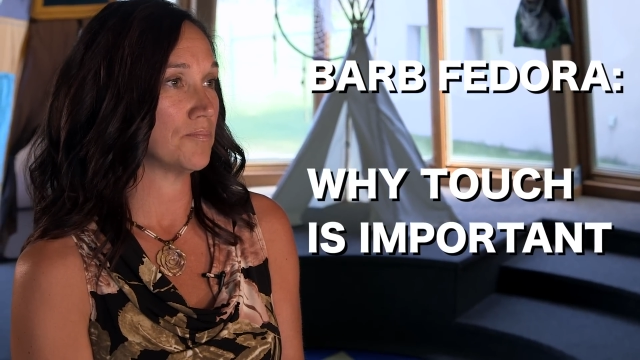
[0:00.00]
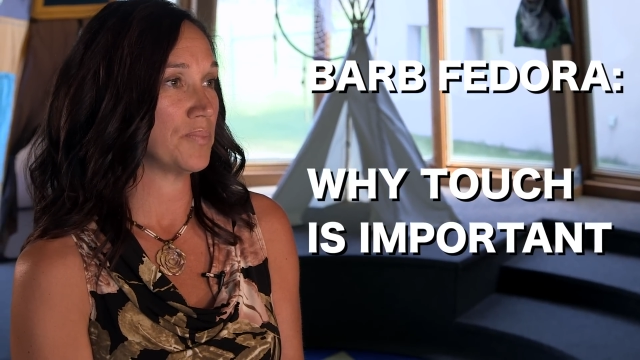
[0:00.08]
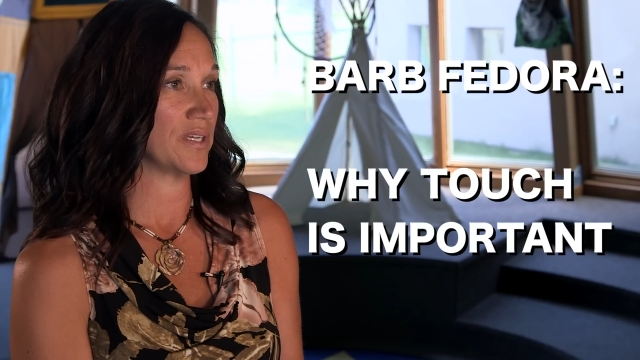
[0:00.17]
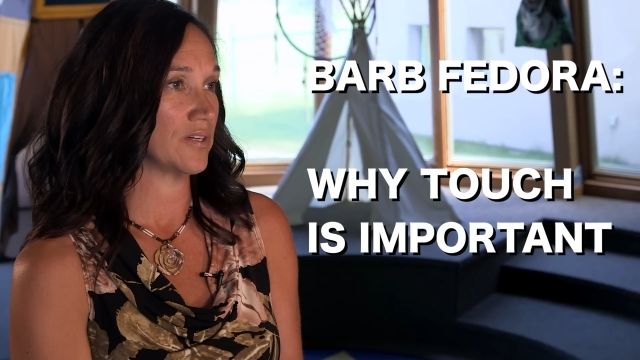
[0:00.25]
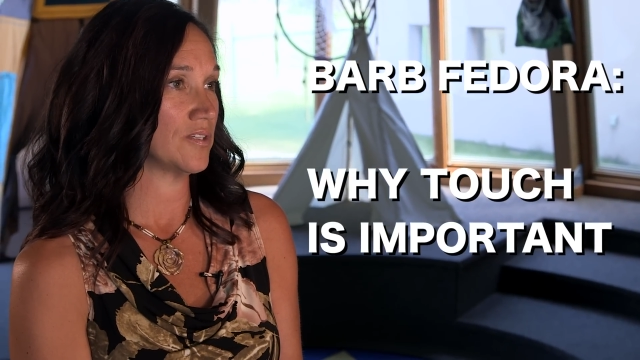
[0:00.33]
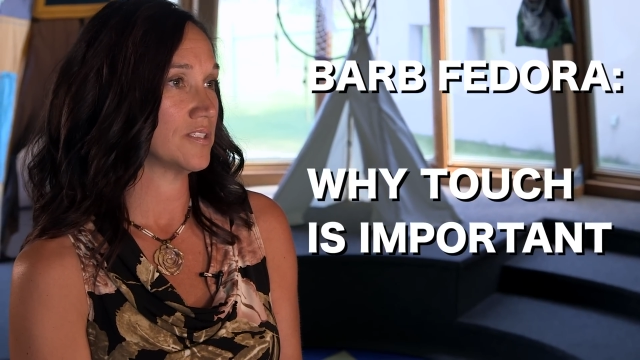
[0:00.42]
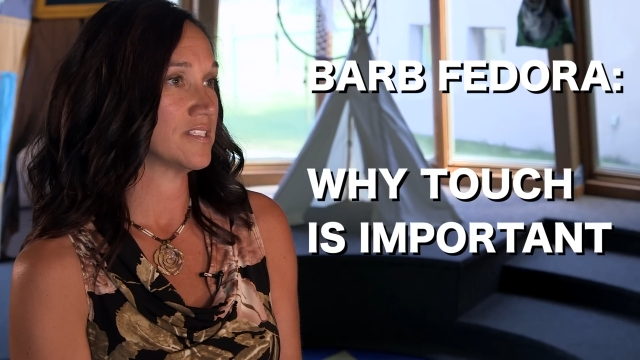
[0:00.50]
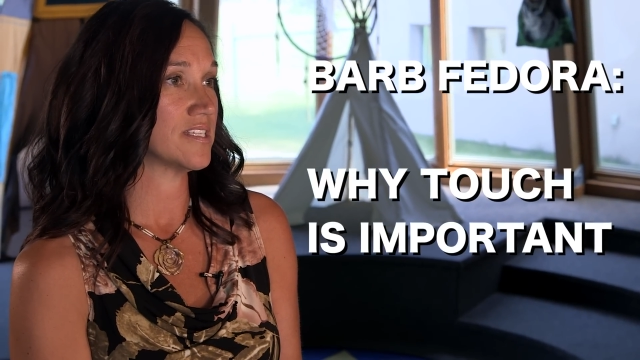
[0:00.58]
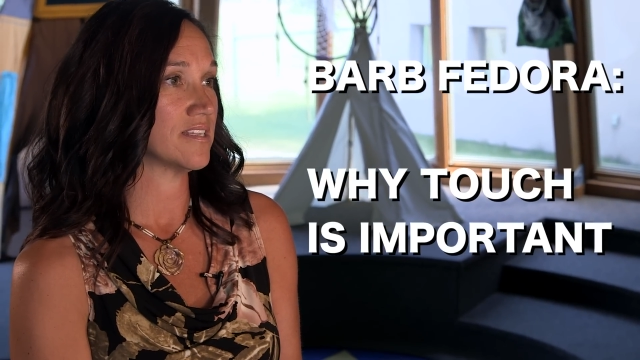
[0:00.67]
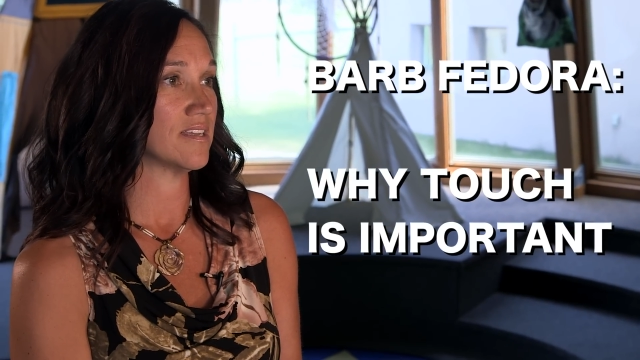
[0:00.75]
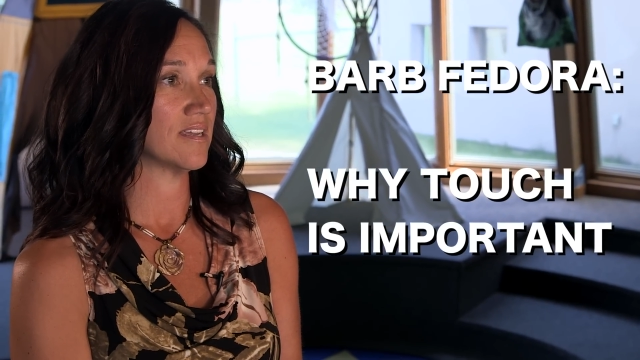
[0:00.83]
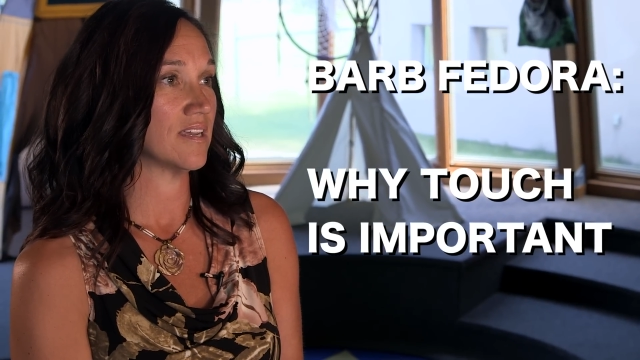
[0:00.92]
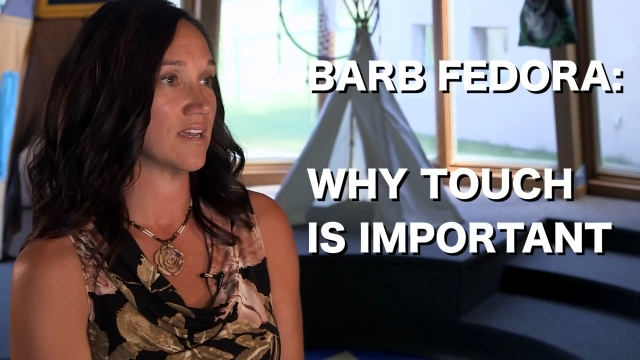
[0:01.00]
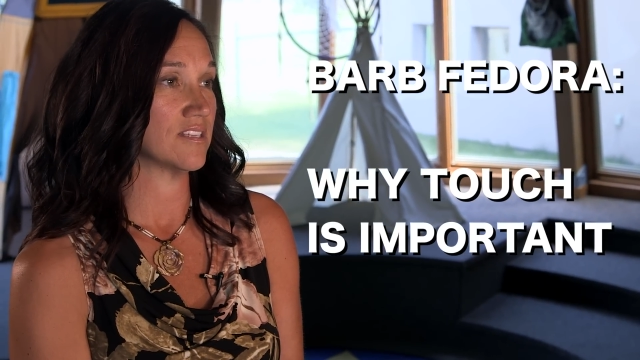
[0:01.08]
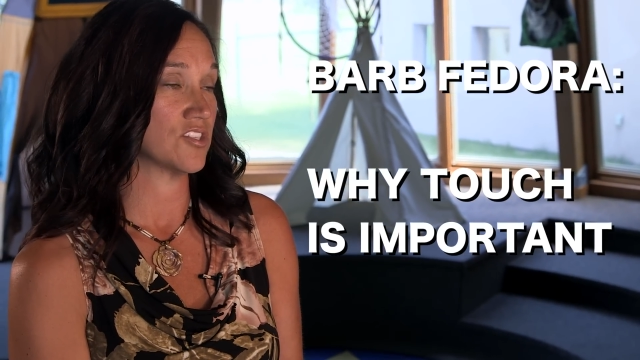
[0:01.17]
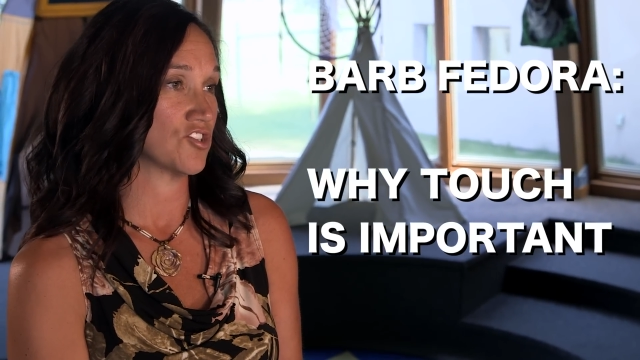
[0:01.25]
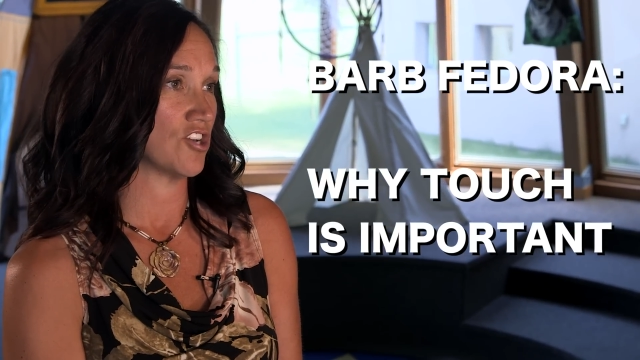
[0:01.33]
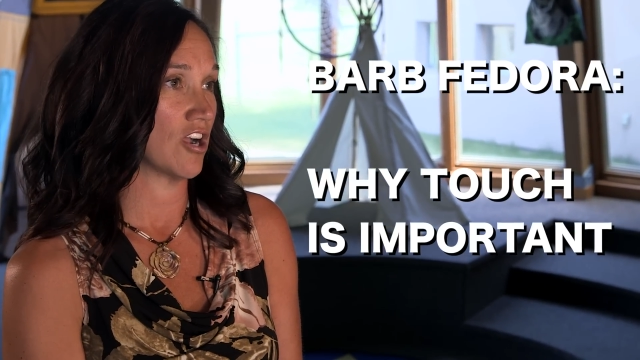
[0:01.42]
build a
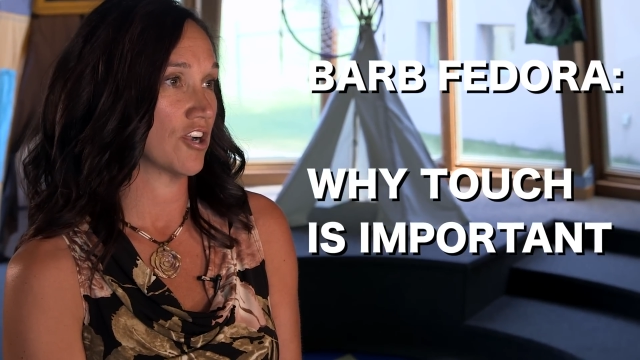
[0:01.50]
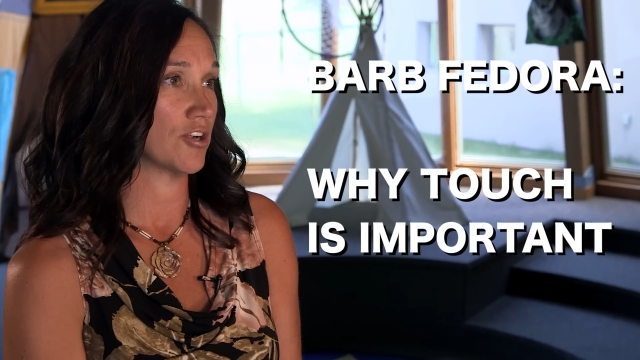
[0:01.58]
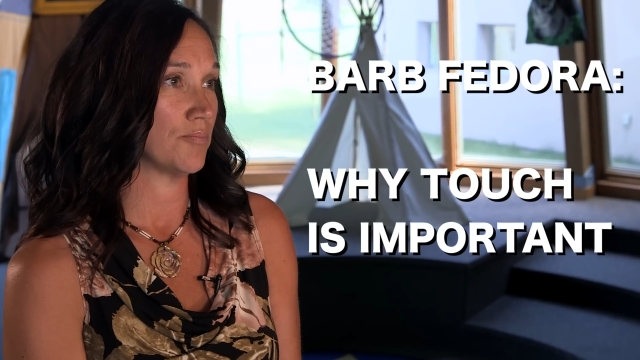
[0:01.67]
stronger